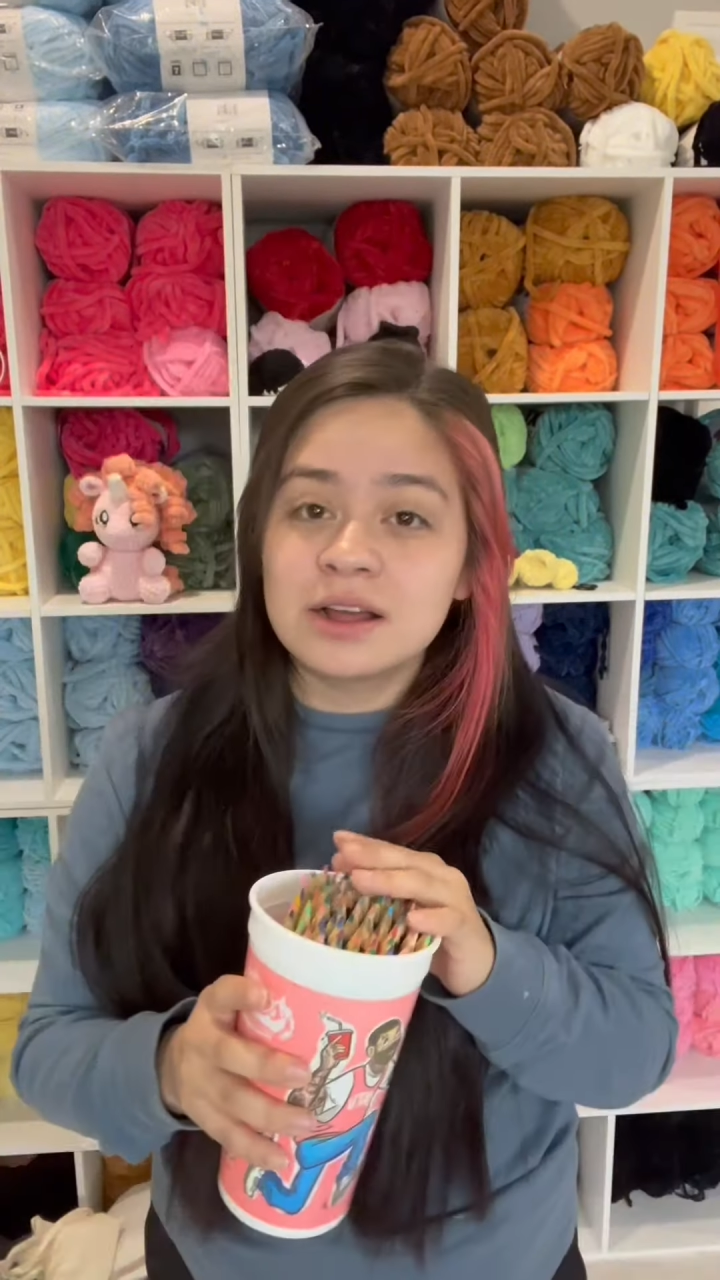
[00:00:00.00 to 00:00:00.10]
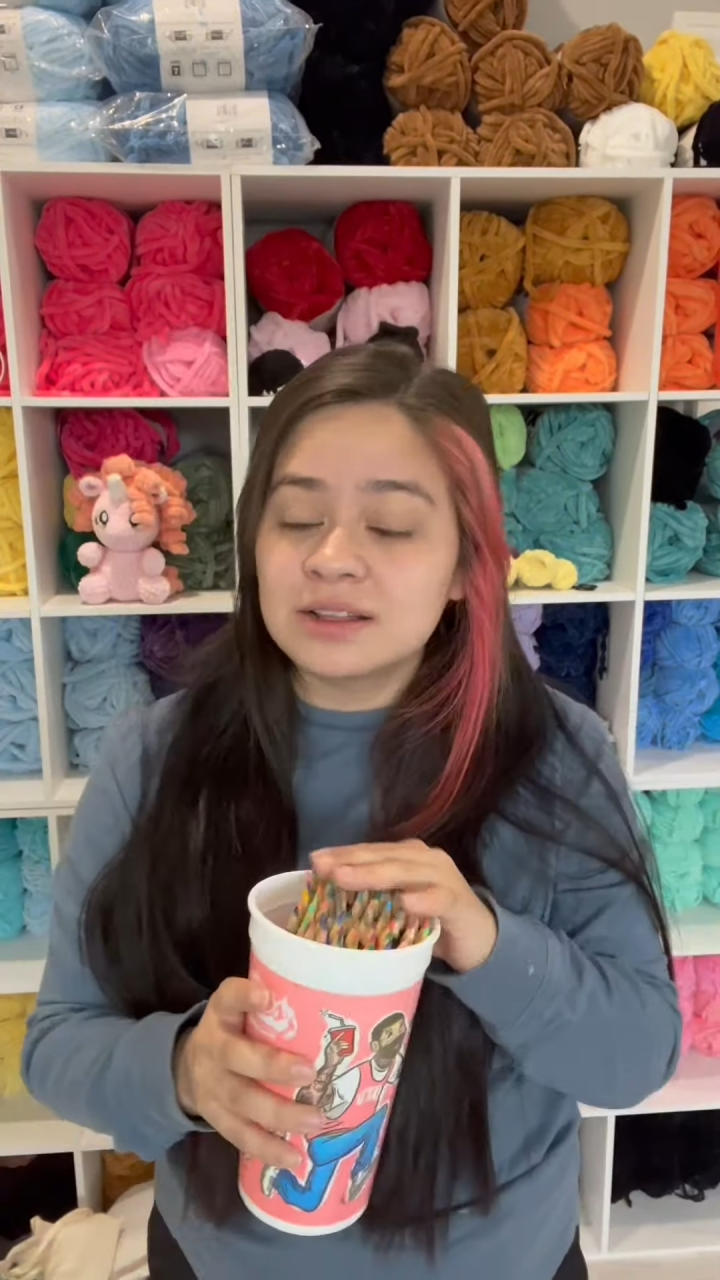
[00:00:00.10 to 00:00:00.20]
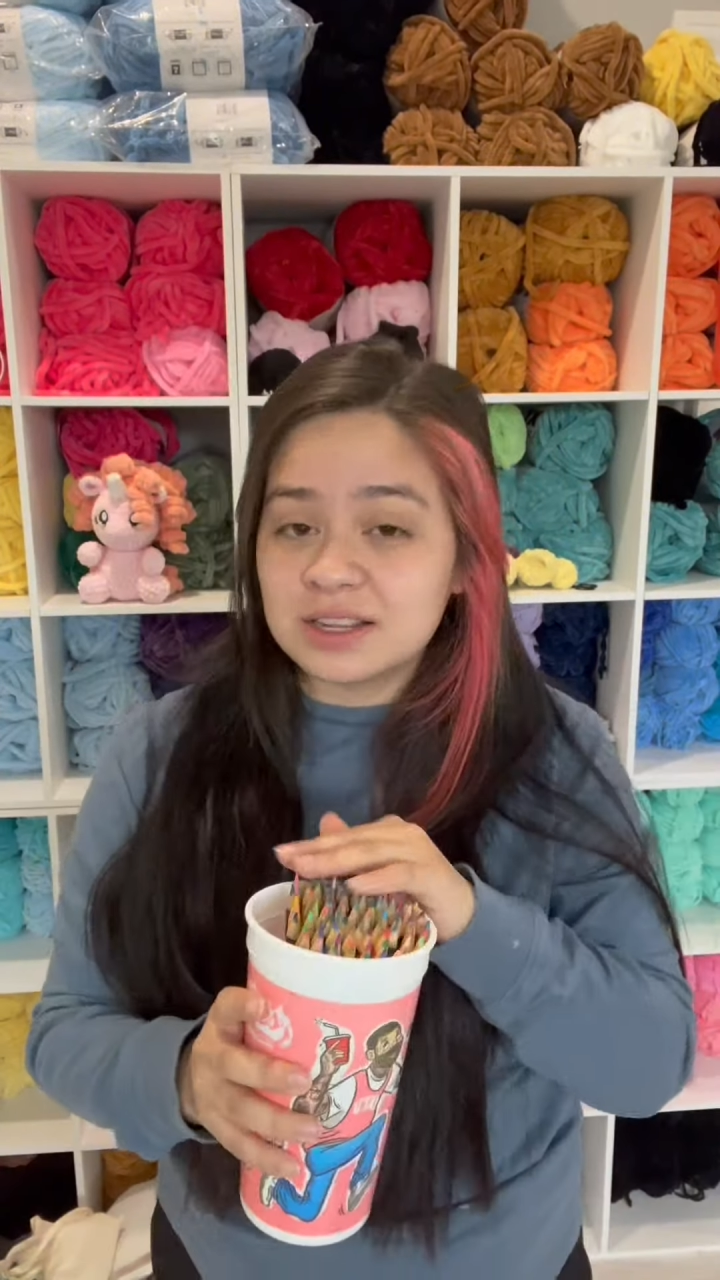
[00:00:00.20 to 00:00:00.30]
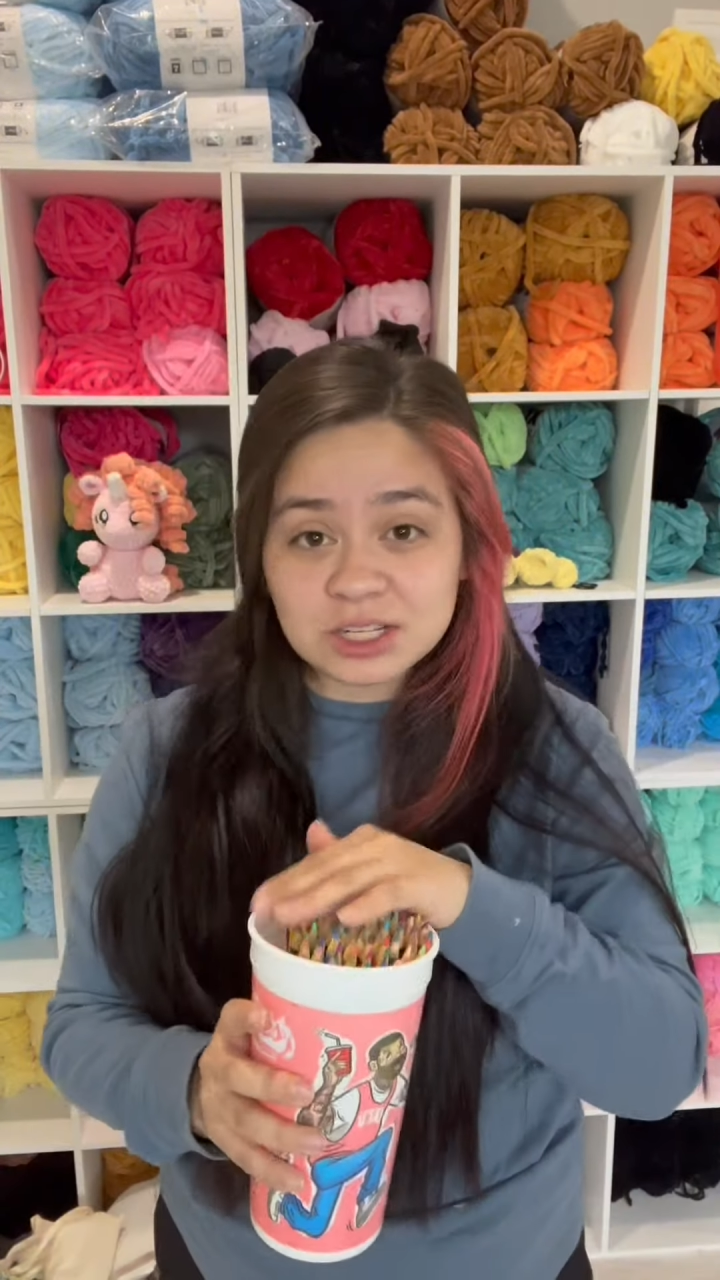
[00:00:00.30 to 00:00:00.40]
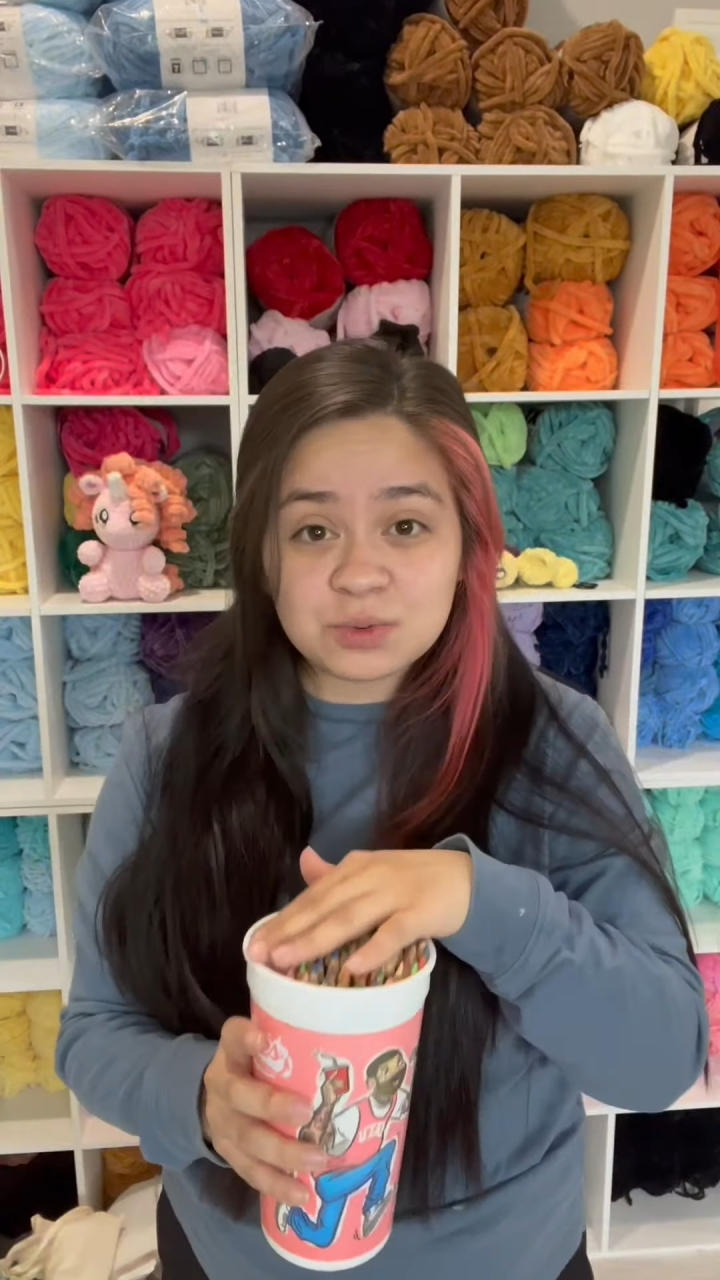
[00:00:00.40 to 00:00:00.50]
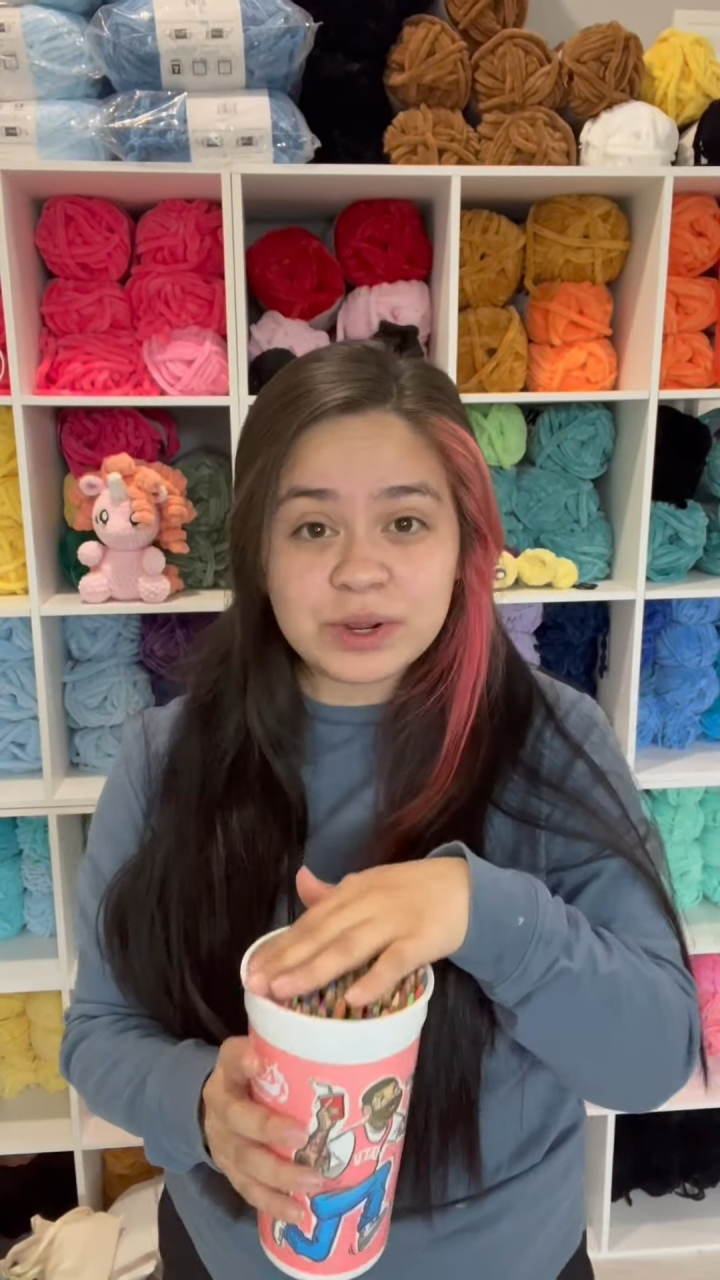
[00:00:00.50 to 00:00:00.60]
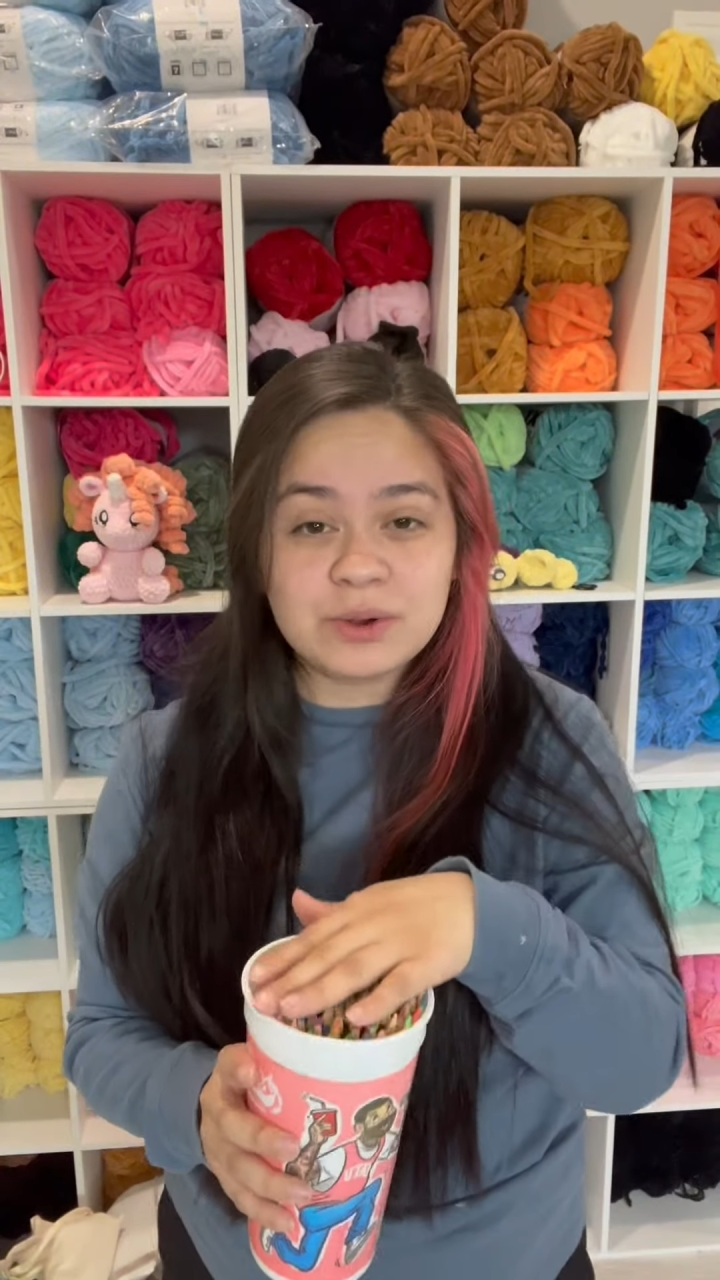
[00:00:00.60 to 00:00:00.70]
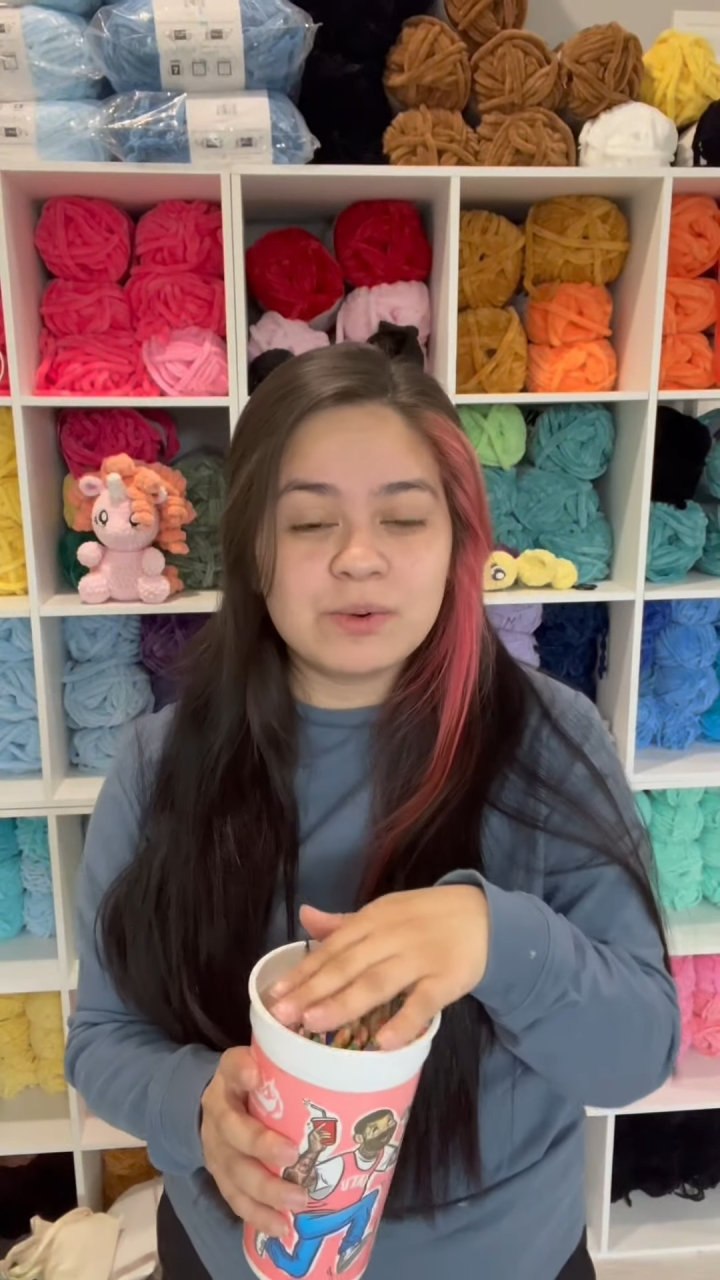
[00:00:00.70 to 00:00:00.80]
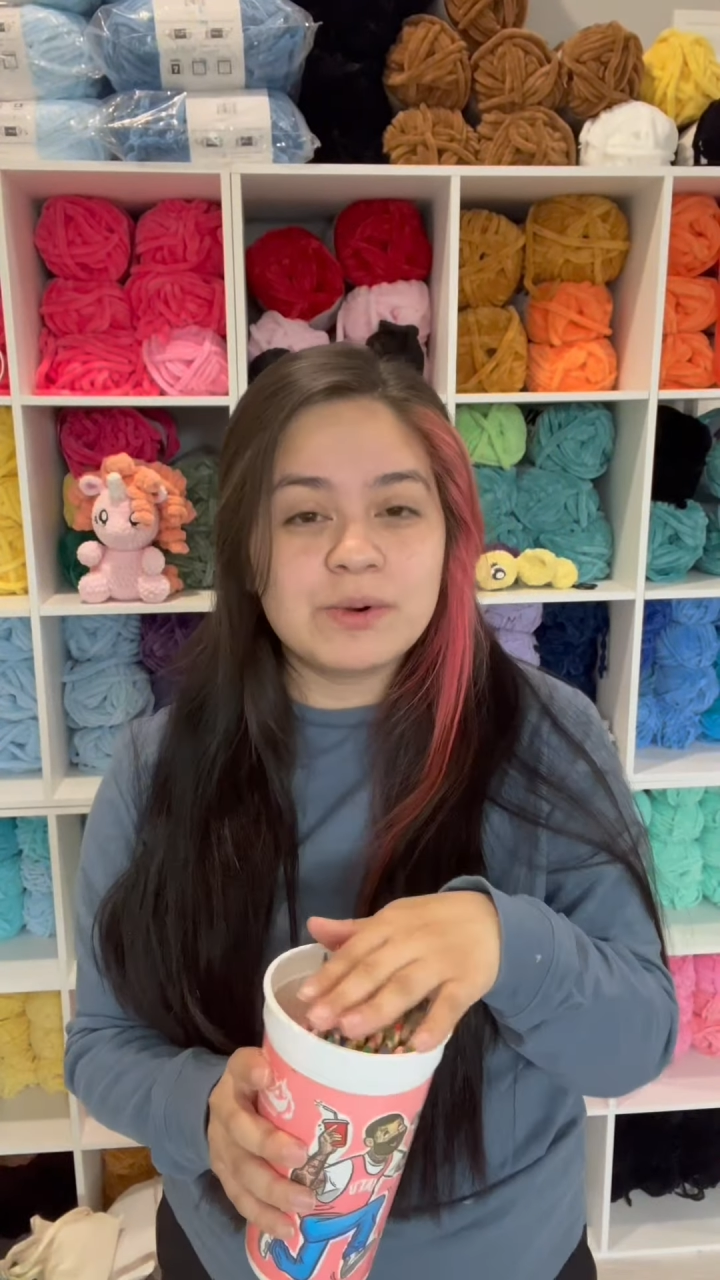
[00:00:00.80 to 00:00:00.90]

This week we